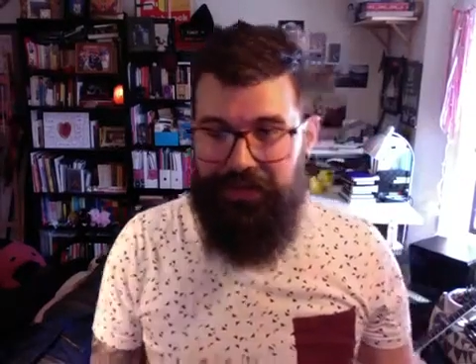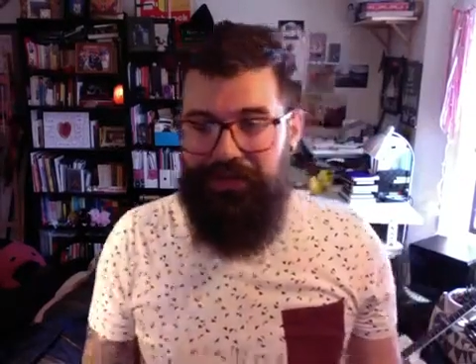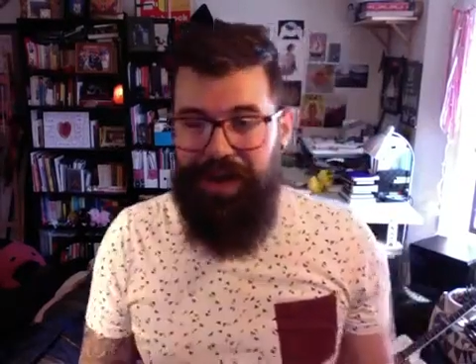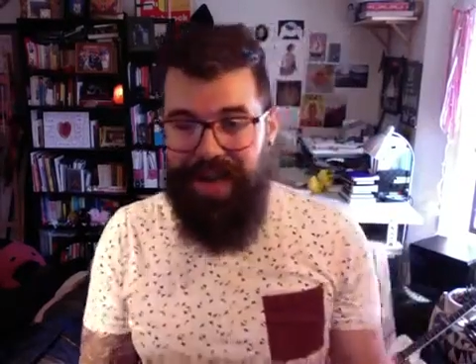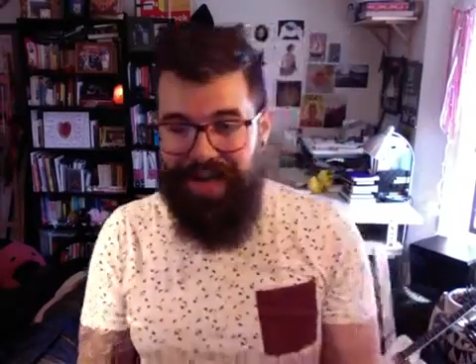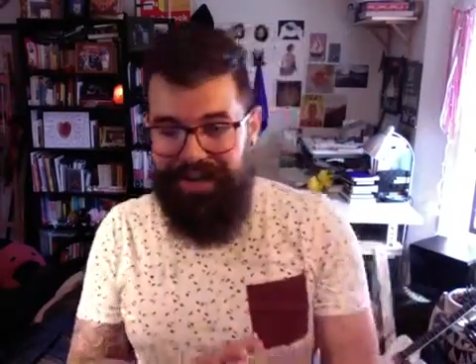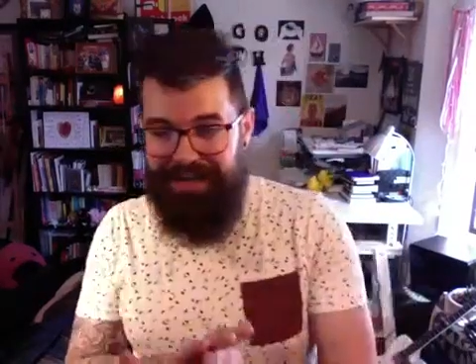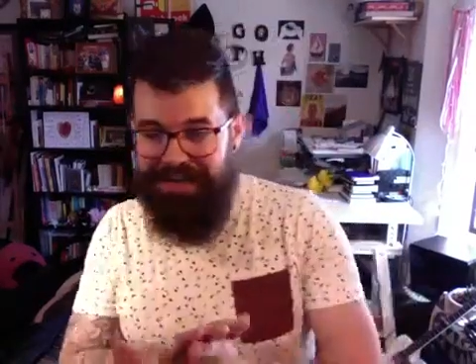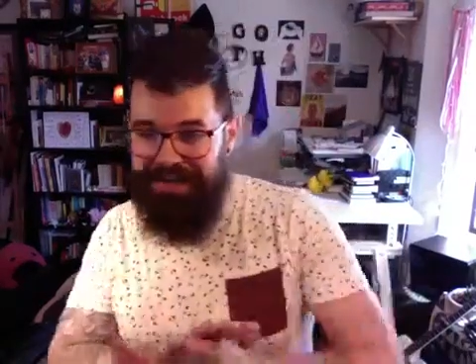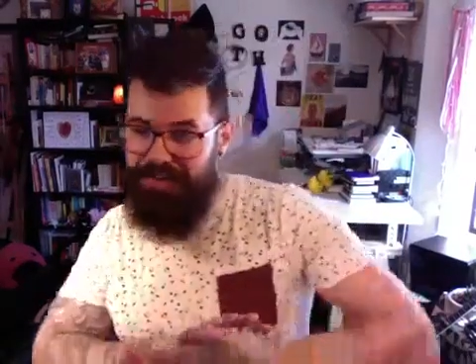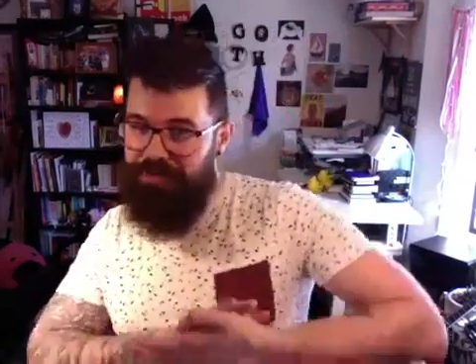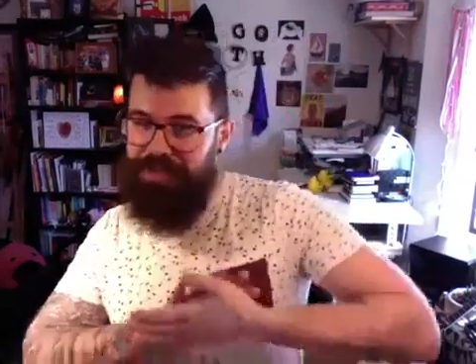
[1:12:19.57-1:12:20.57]
Ryan
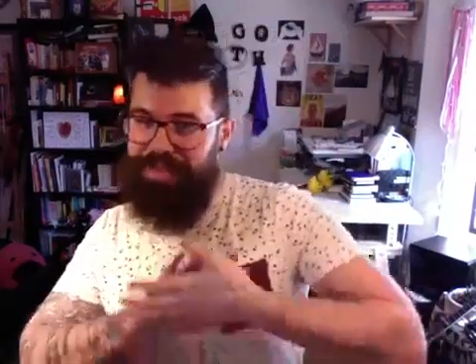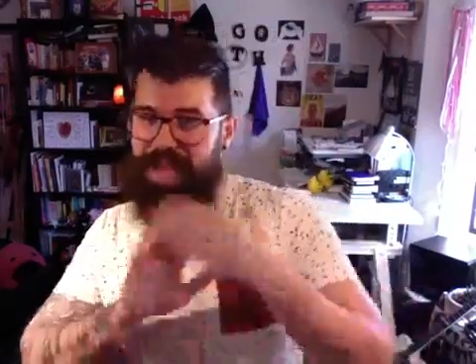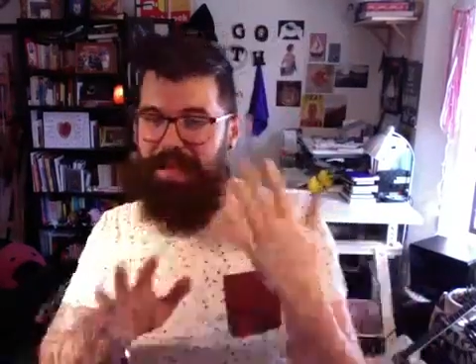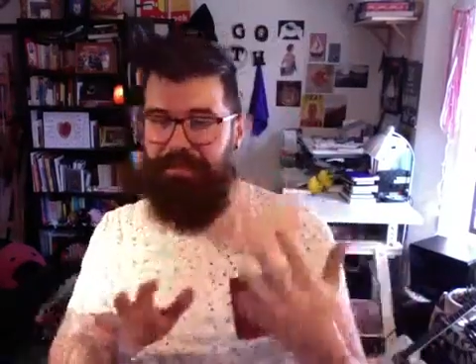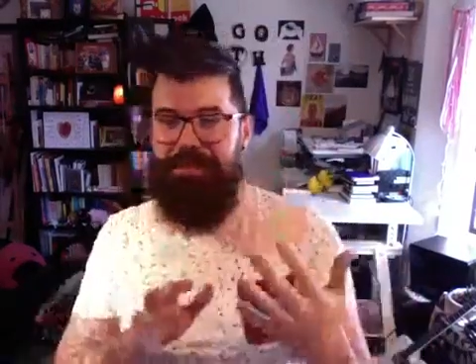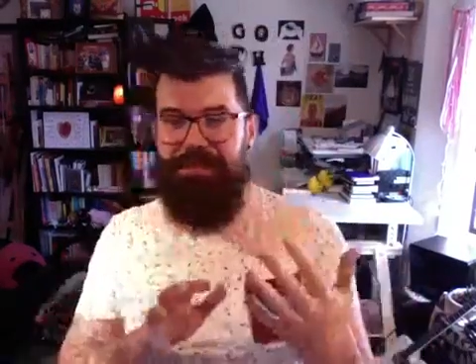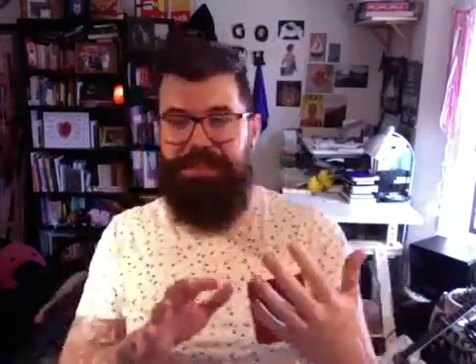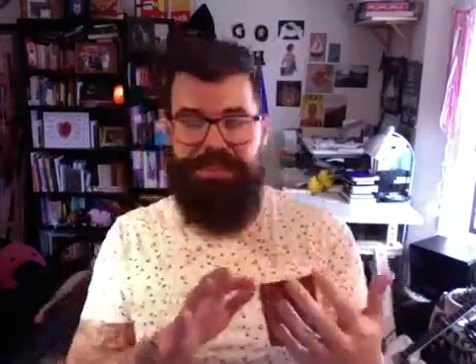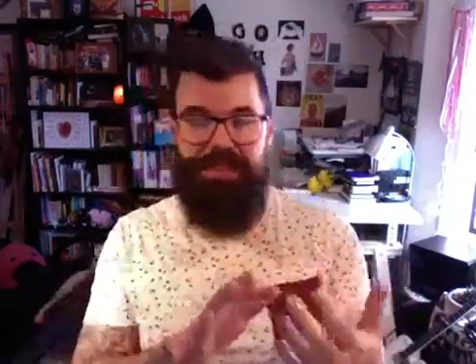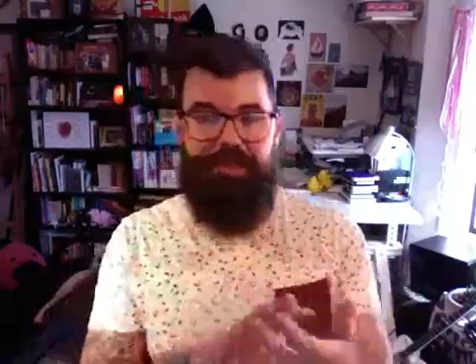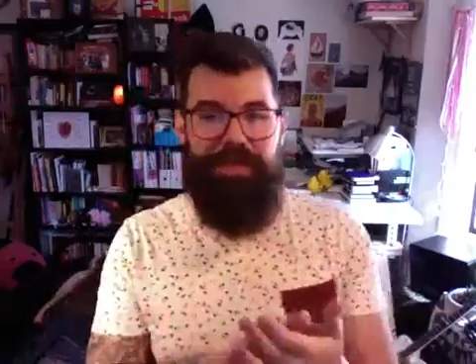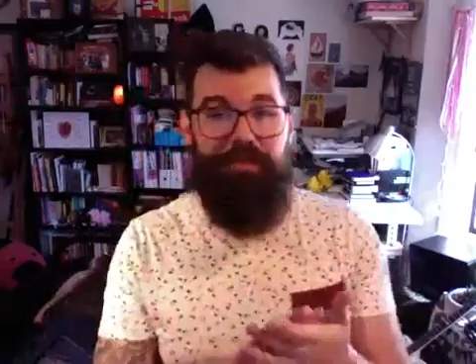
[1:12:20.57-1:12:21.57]
is feeling happy to
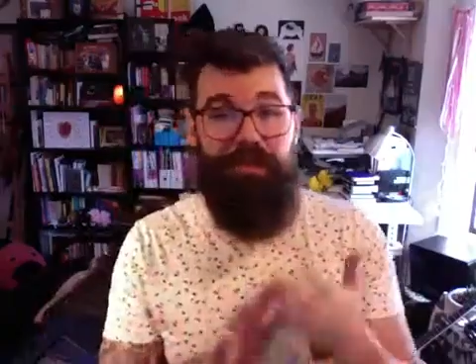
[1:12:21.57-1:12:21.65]
see me.